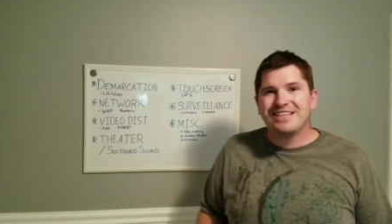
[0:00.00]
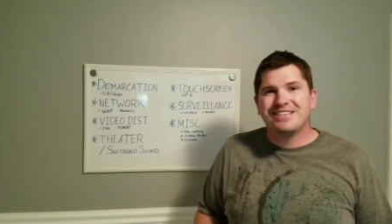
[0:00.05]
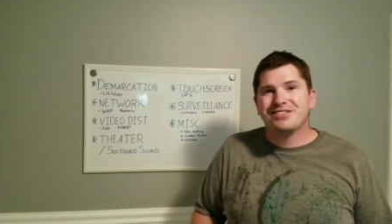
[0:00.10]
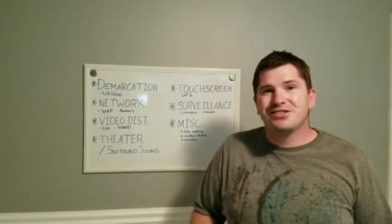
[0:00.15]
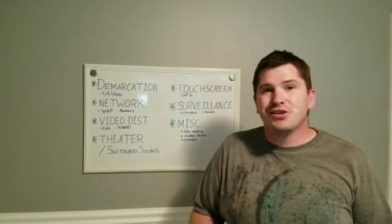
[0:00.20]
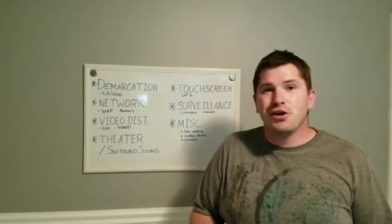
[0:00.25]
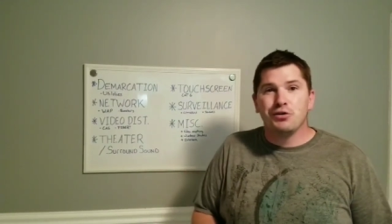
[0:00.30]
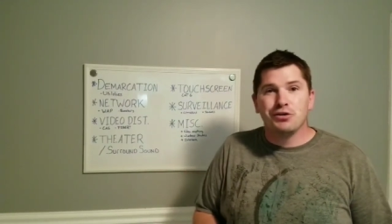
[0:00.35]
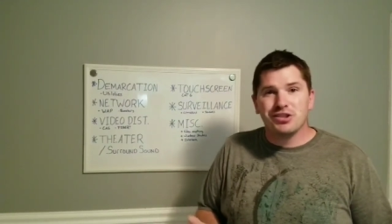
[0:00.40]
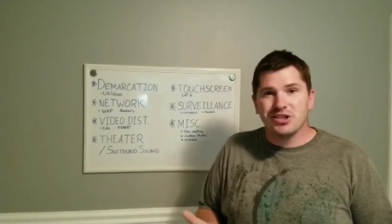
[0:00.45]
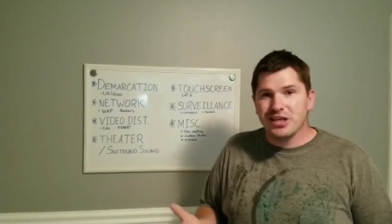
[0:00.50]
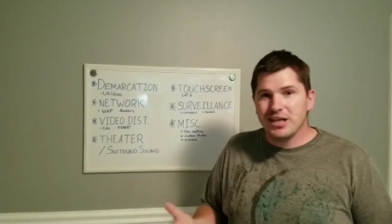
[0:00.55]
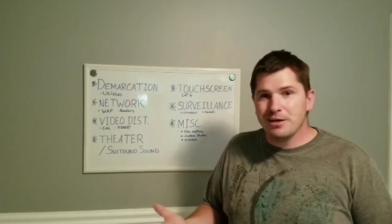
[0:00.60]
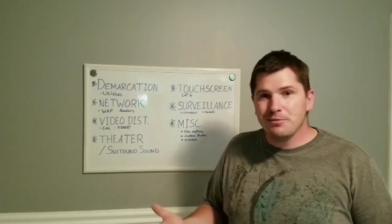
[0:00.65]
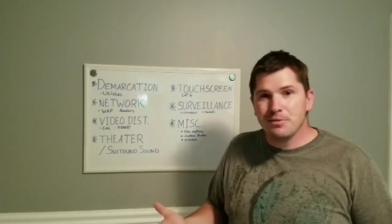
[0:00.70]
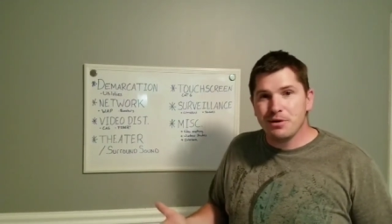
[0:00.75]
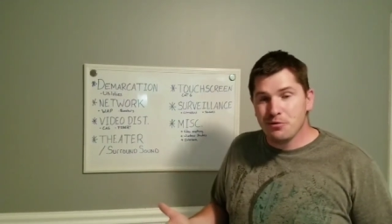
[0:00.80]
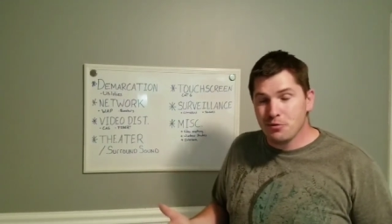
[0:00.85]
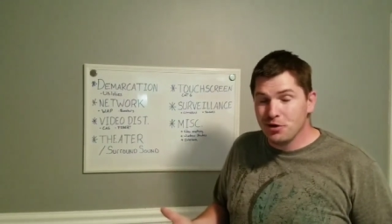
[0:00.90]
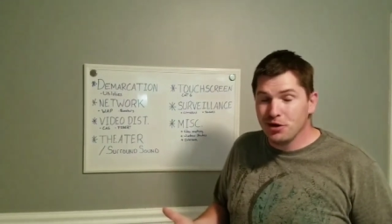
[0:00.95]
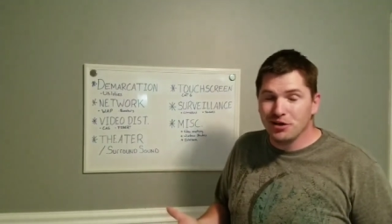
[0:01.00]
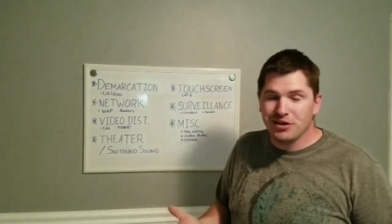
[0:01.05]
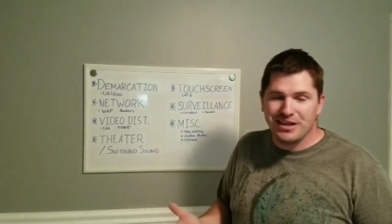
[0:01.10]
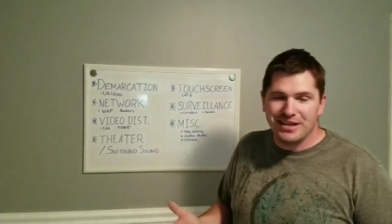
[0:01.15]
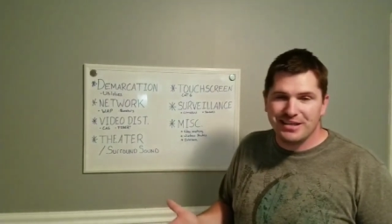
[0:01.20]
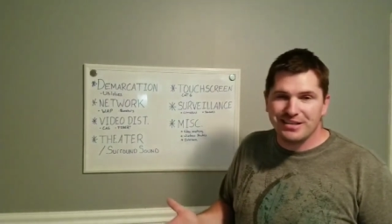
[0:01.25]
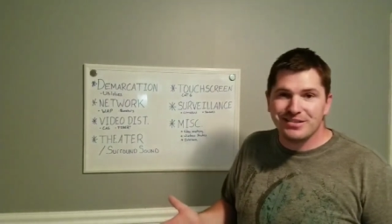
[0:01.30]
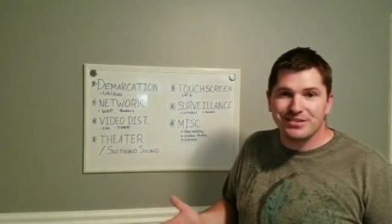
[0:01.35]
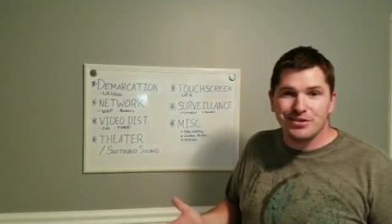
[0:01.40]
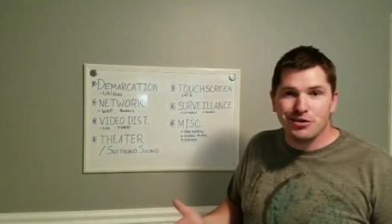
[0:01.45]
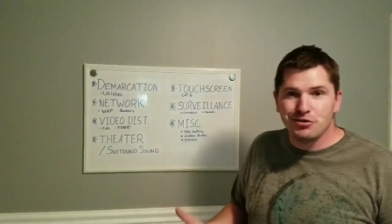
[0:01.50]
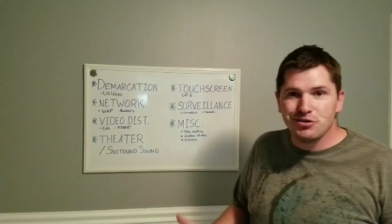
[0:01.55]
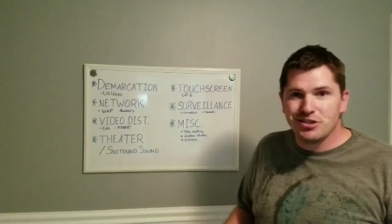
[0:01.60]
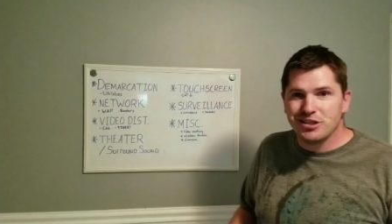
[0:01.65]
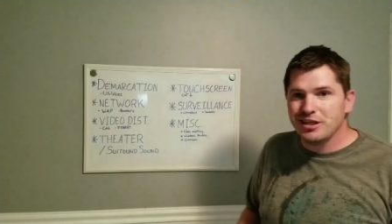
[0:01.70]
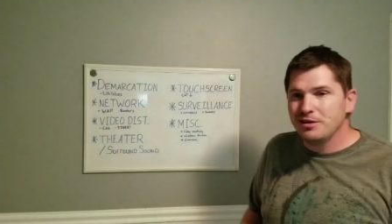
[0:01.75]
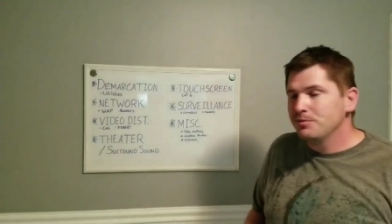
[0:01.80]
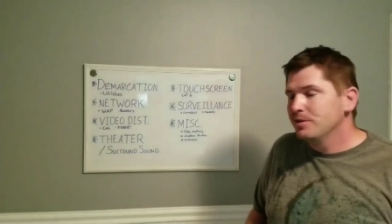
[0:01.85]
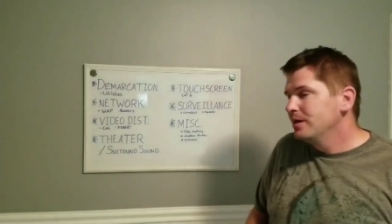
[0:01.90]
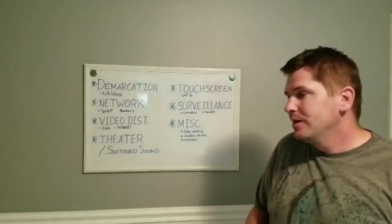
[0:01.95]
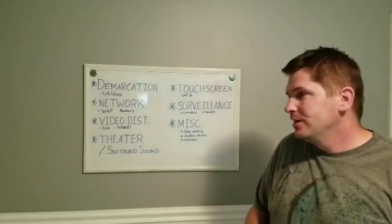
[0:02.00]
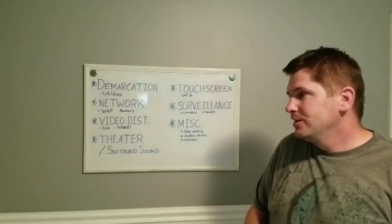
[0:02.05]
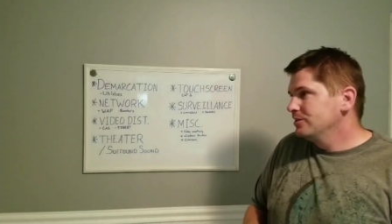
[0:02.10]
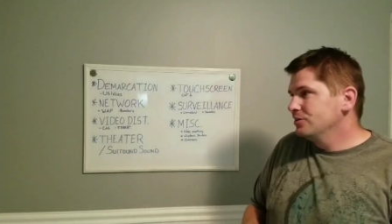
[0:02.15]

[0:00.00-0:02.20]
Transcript: It's so cheap. It really is so cheap.